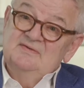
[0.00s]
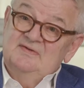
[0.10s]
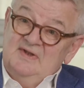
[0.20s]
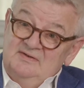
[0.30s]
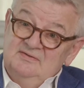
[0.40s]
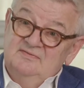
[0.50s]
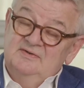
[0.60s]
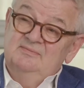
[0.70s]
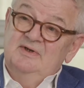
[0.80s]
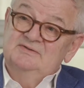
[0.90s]
Thank you
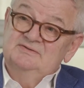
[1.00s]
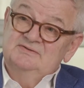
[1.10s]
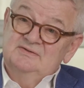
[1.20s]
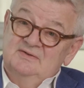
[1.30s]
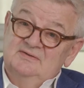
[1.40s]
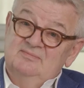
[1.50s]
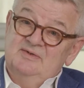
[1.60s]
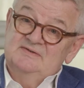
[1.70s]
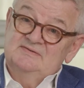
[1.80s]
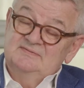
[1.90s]
very much. All the
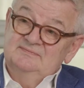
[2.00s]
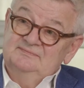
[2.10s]
best.